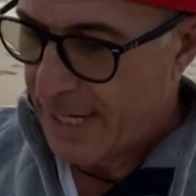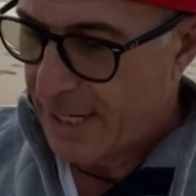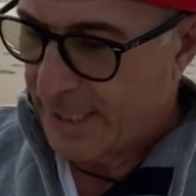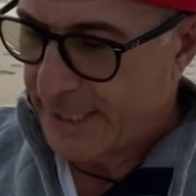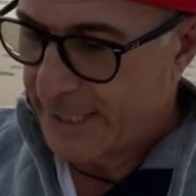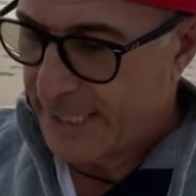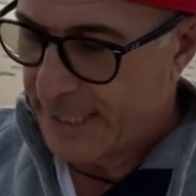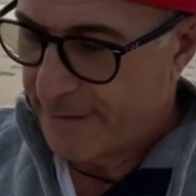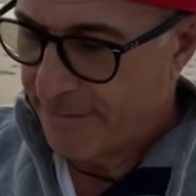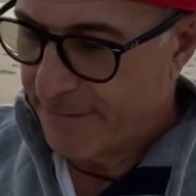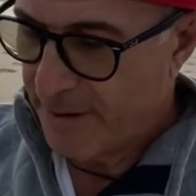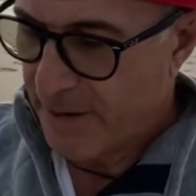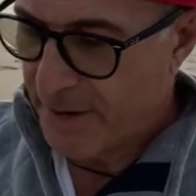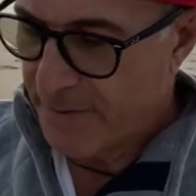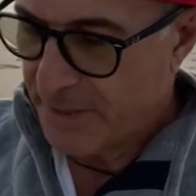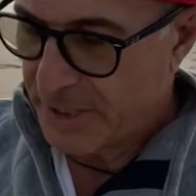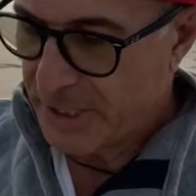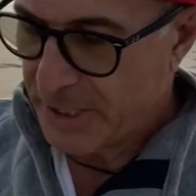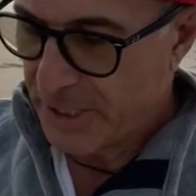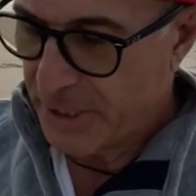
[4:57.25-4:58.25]
identify
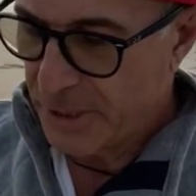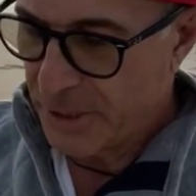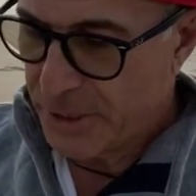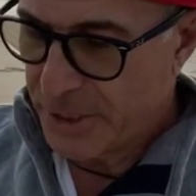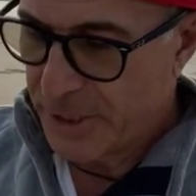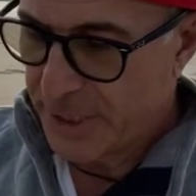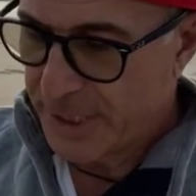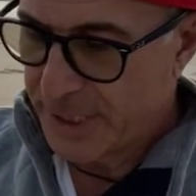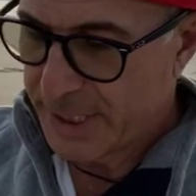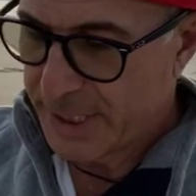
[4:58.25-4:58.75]
the solutions